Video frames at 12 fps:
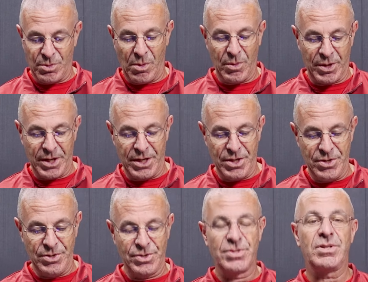what we're gonna
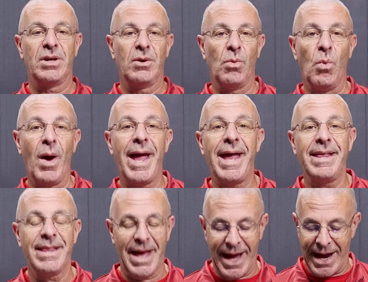use to weigh
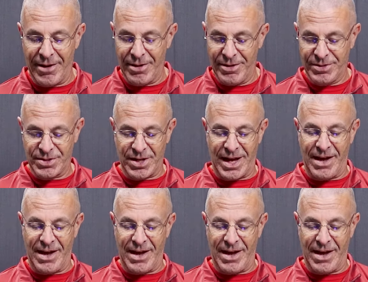the arrow. So